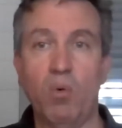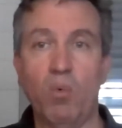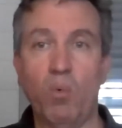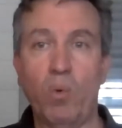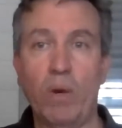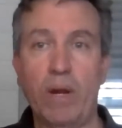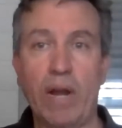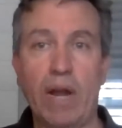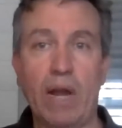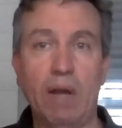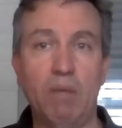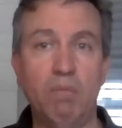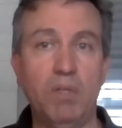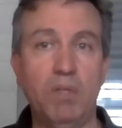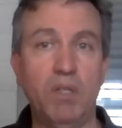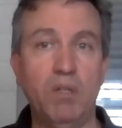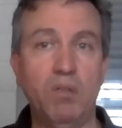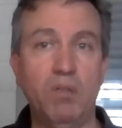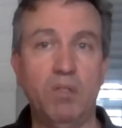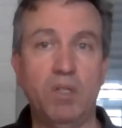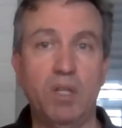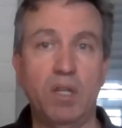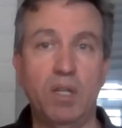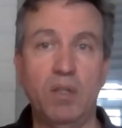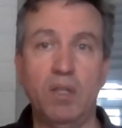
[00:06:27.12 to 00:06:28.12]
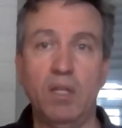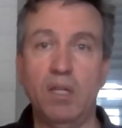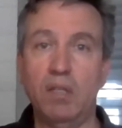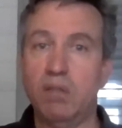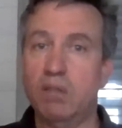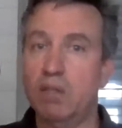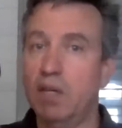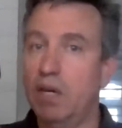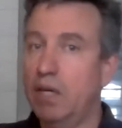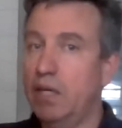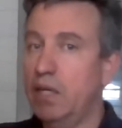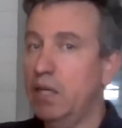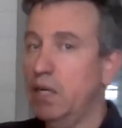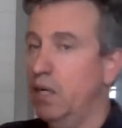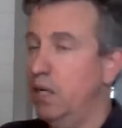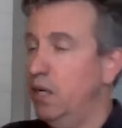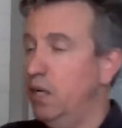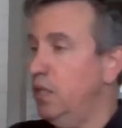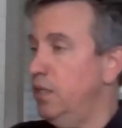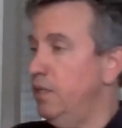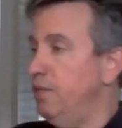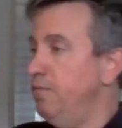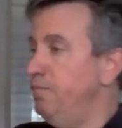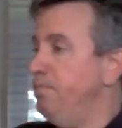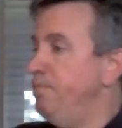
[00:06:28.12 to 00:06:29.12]
When I'm using this
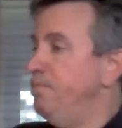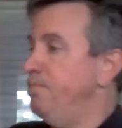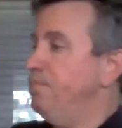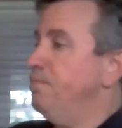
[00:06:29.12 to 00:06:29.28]
Nikon,